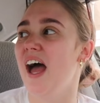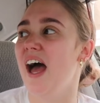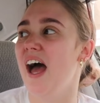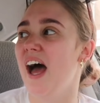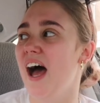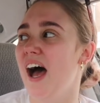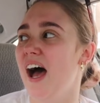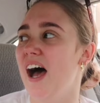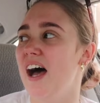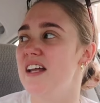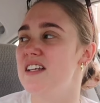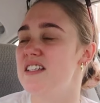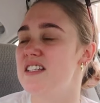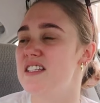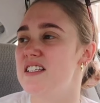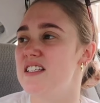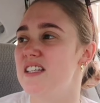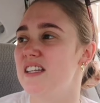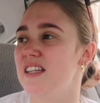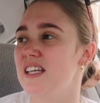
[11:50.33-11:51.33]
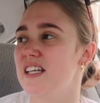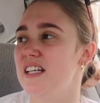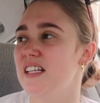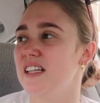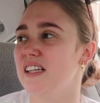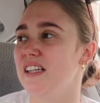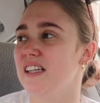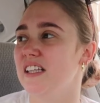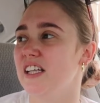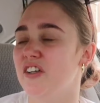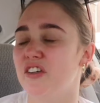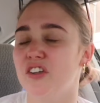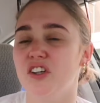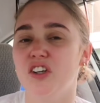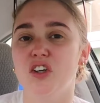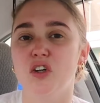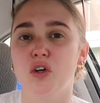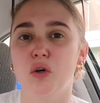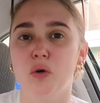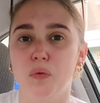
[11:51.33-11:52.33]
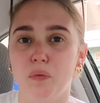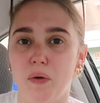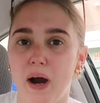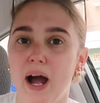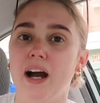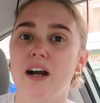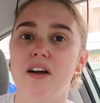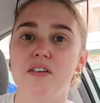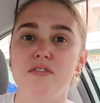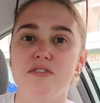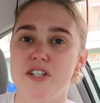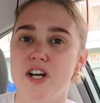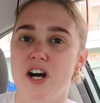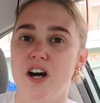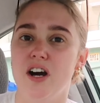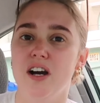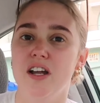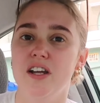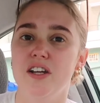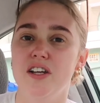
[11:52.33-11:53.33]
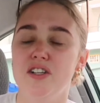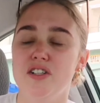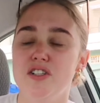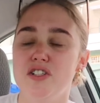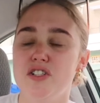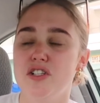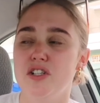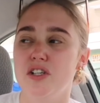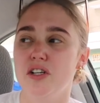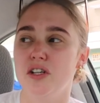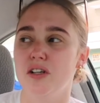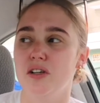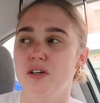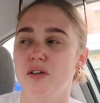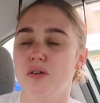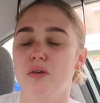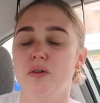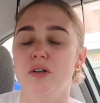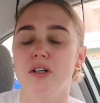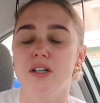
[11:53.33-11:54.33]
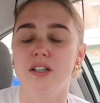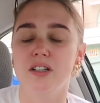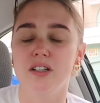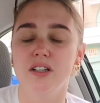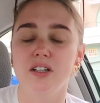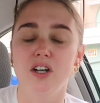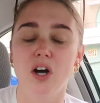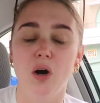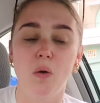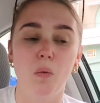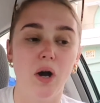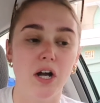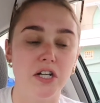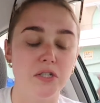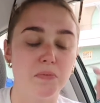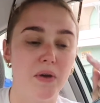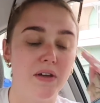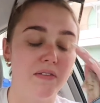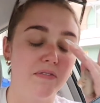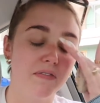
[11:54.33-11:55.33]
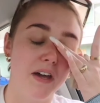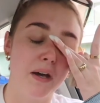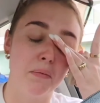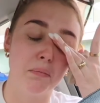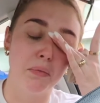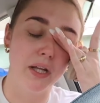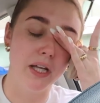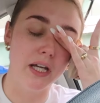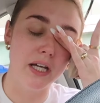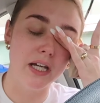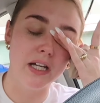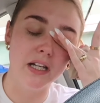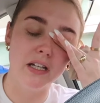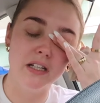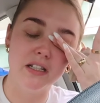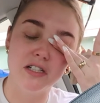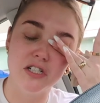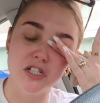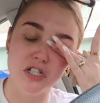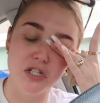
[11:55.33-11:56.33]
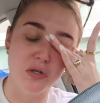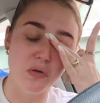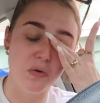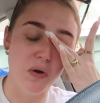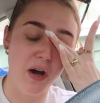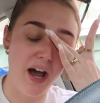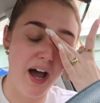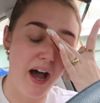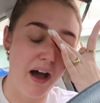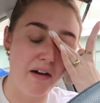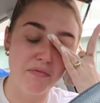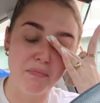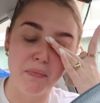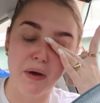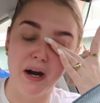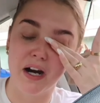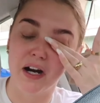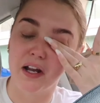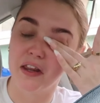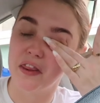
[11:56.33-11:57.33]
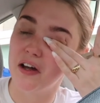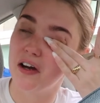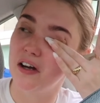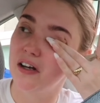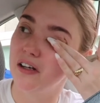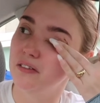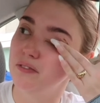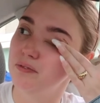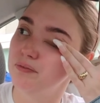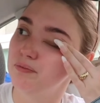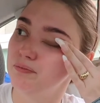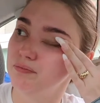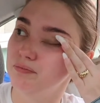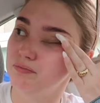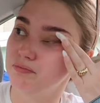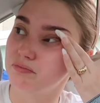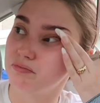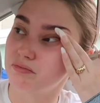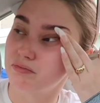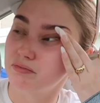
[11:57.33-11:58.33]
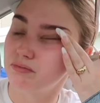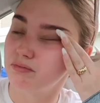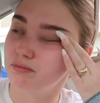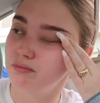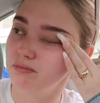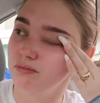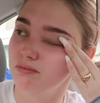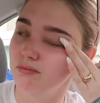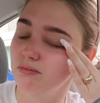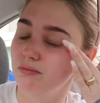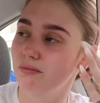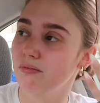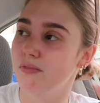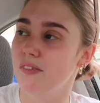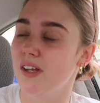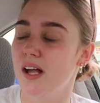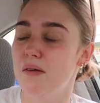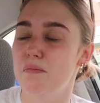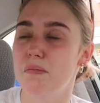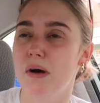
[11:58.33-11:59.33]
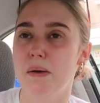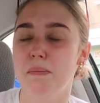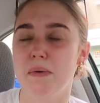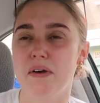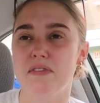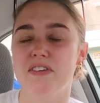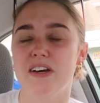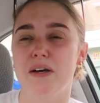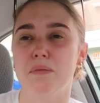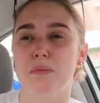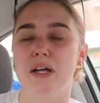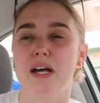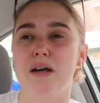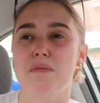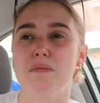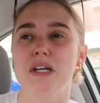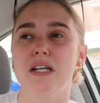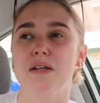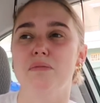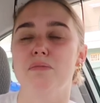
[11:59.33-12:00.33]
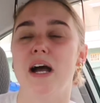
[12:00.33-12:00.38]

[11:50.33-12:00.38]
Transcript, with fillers: at the literal crack of dawn to go watch my family do a half marathon. And by my family, I mean,